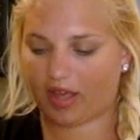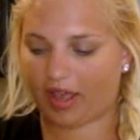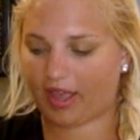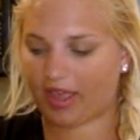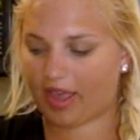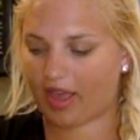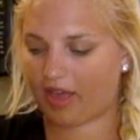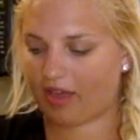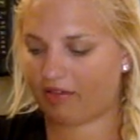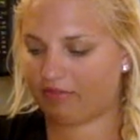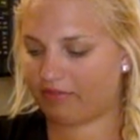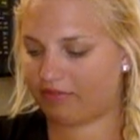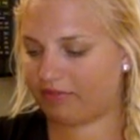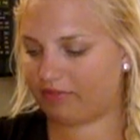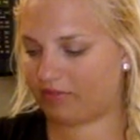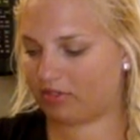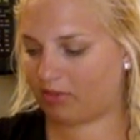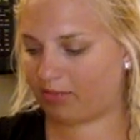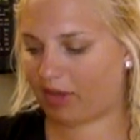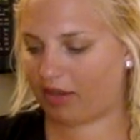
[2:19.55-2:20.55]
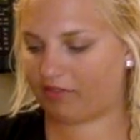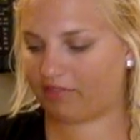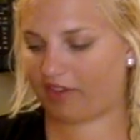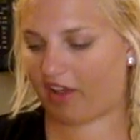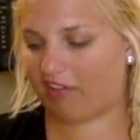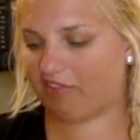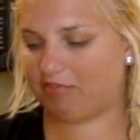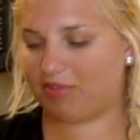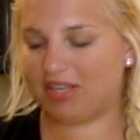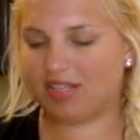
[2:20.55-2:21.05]
I have about
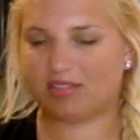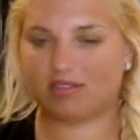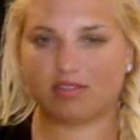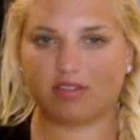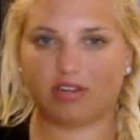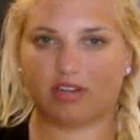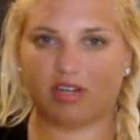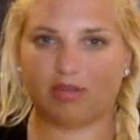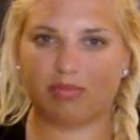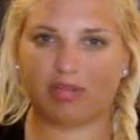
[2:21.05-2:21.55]
5 pieces here.